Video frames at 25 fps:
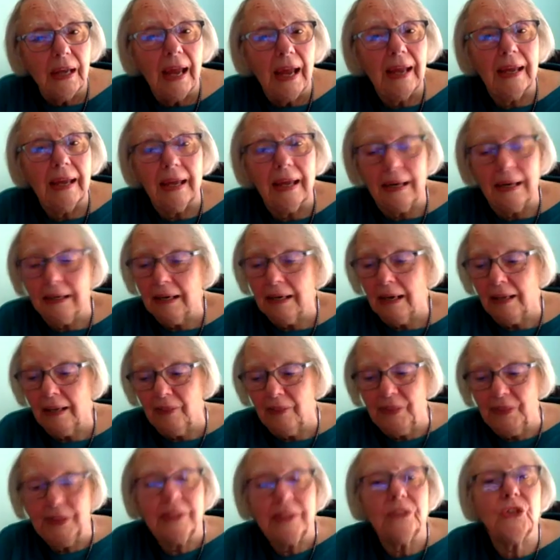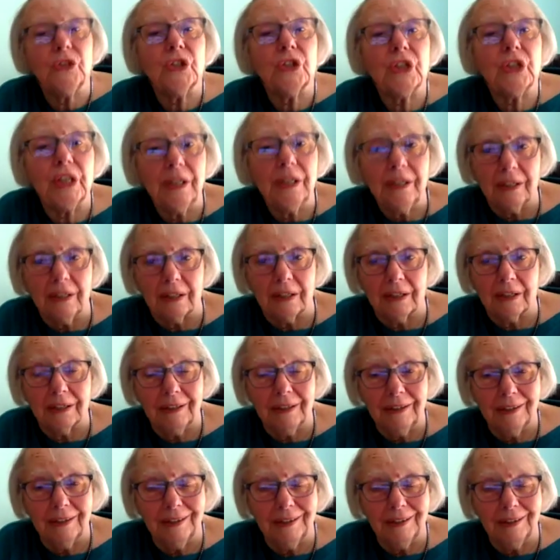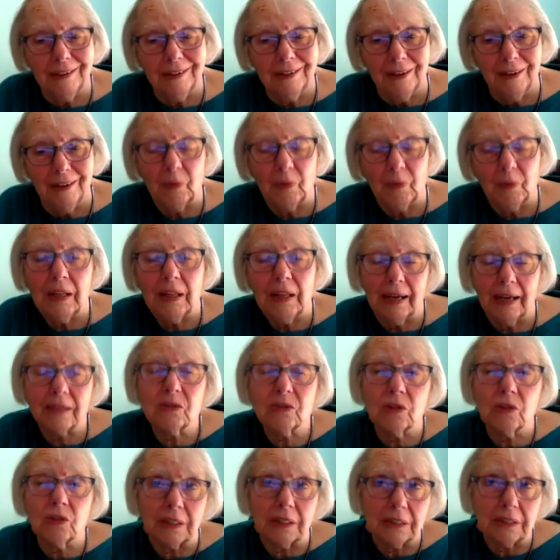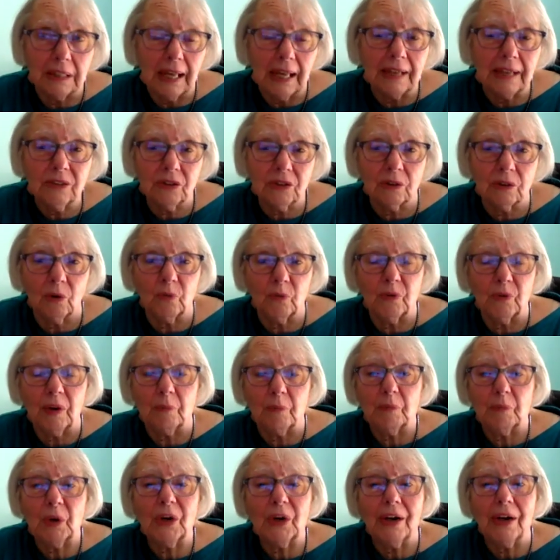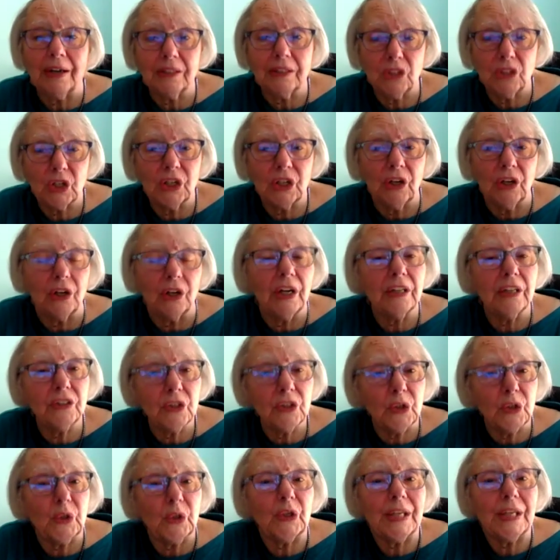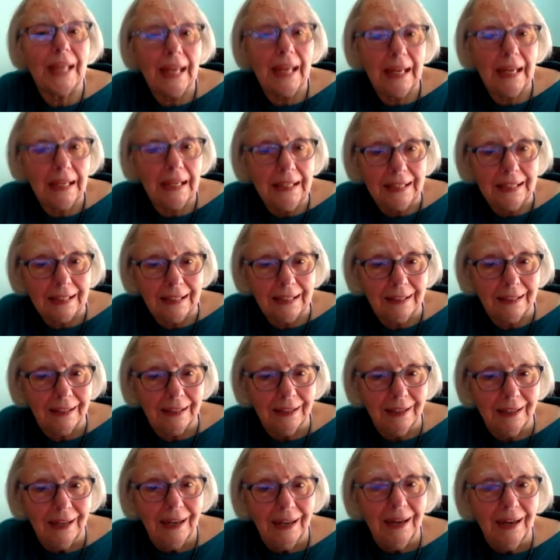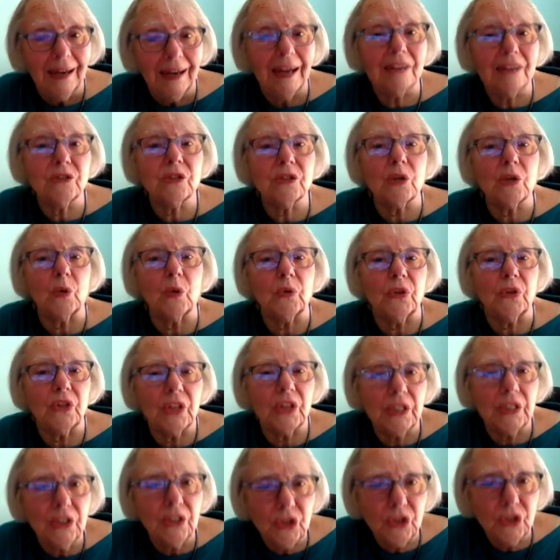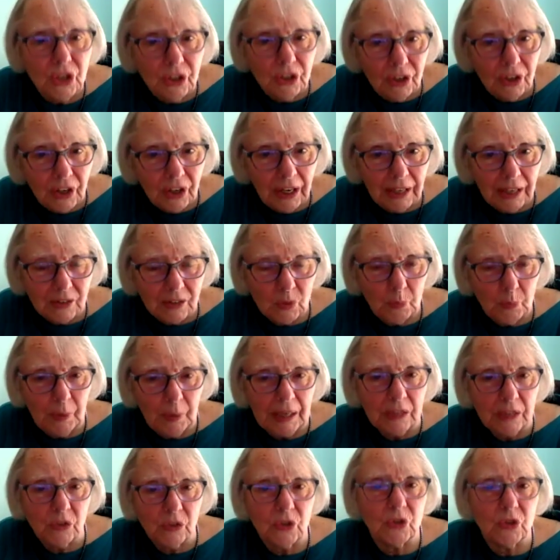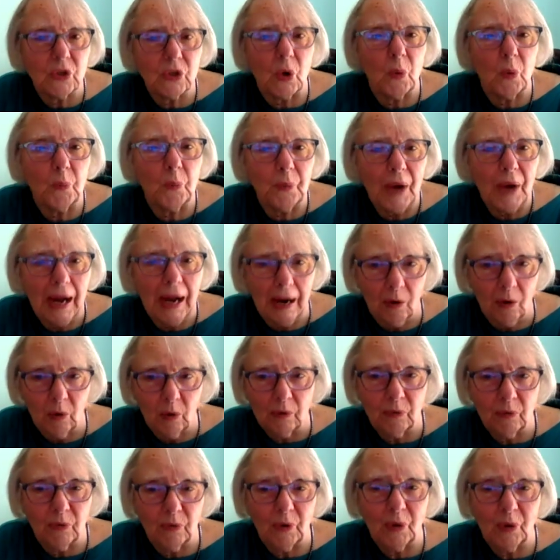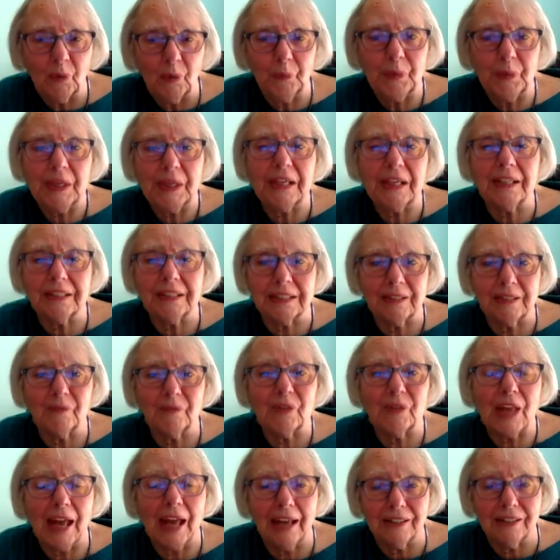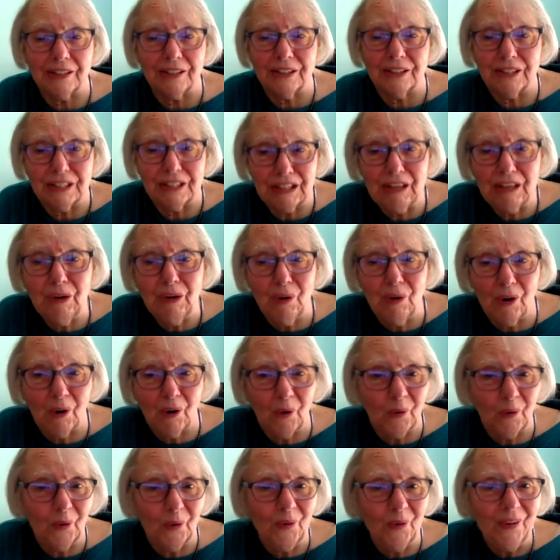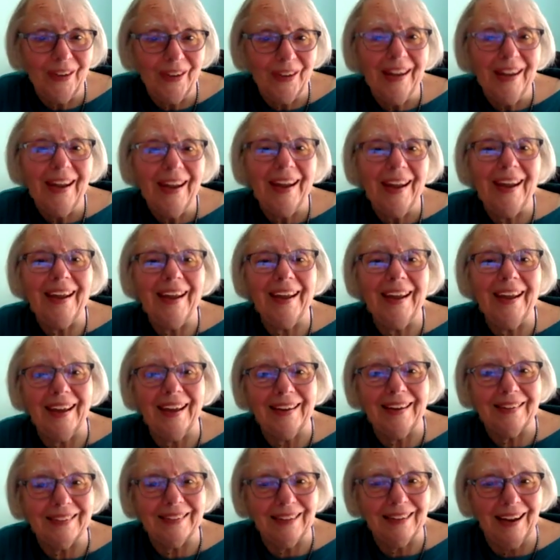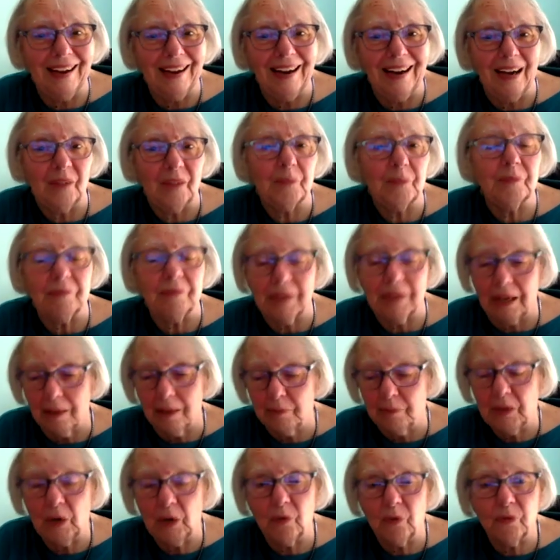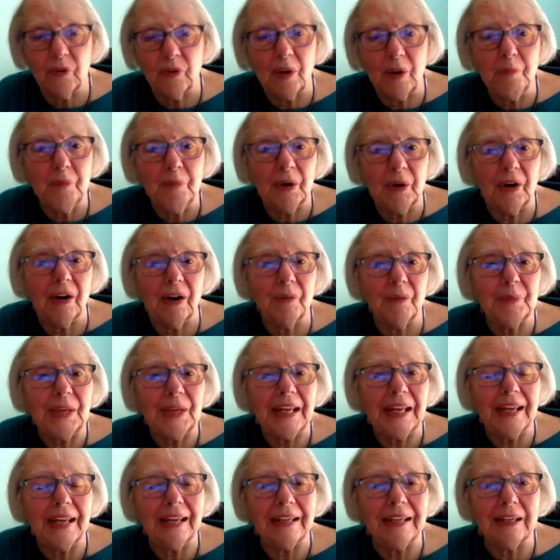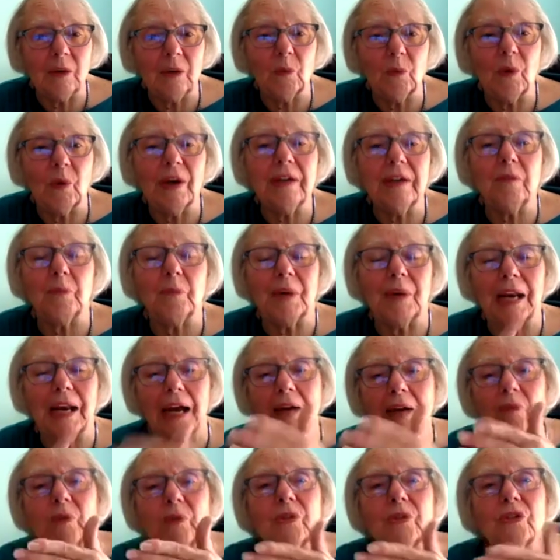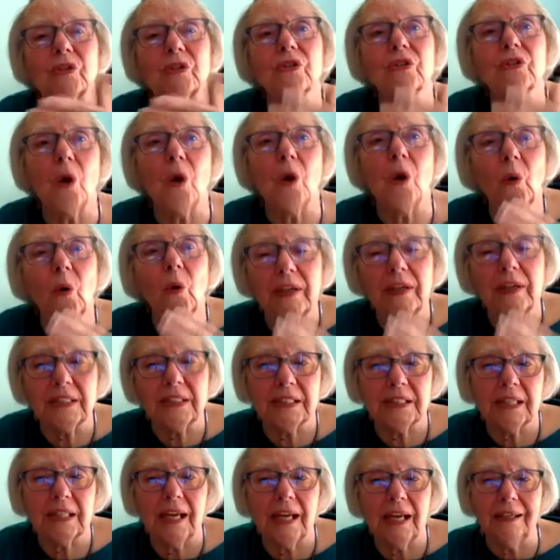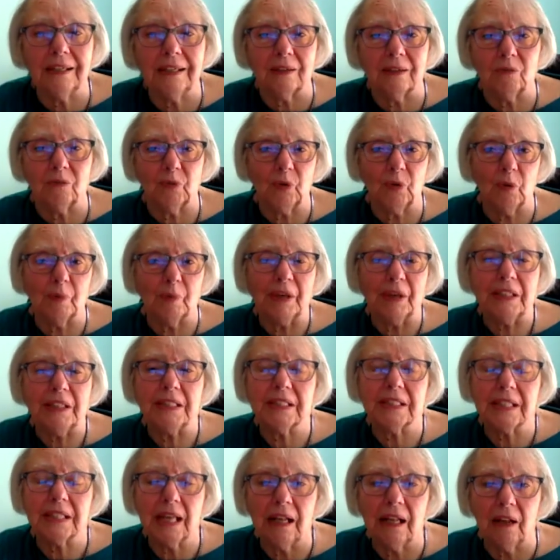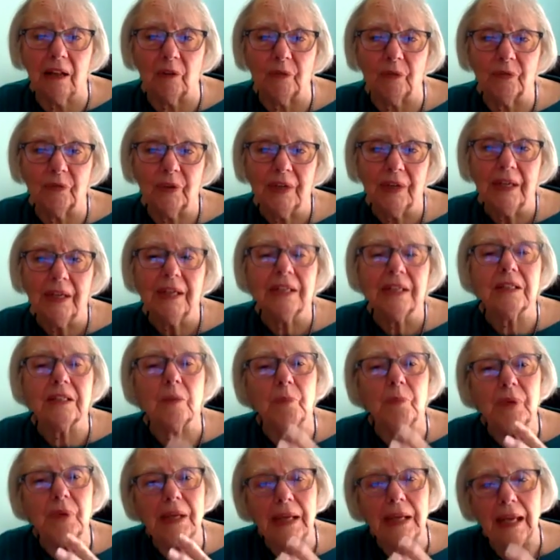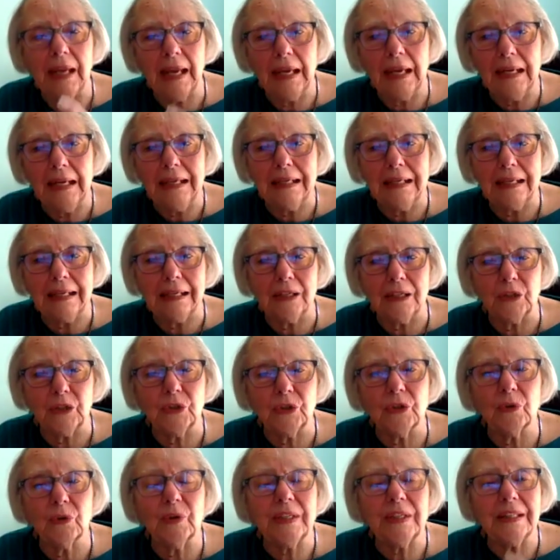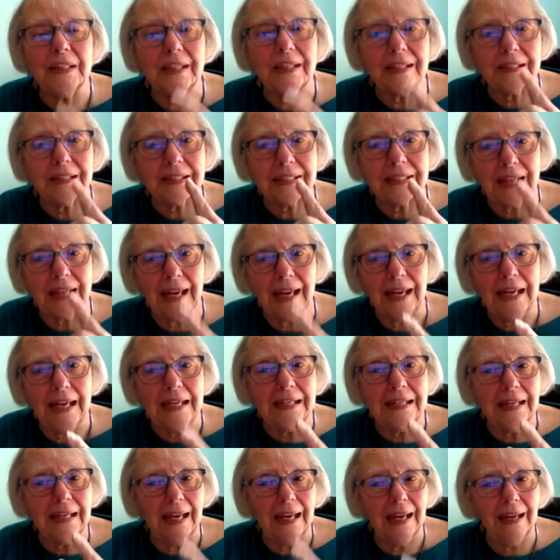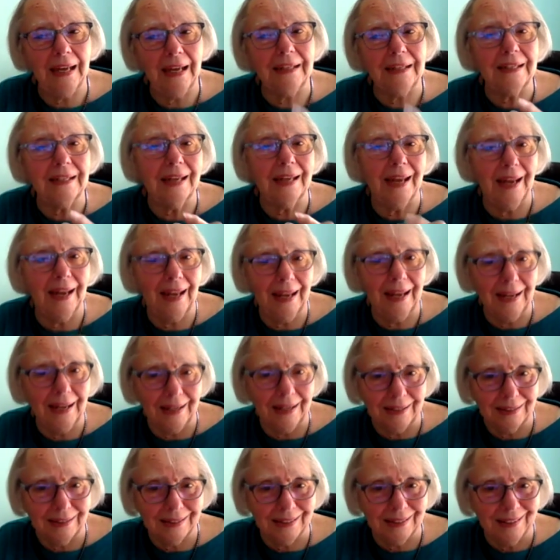And this year, well, actually last November, I turned 80. And so this year has been so powerful because of that zero. And come November, I'll be 81. But I was so excited for myself to be 80 during this 888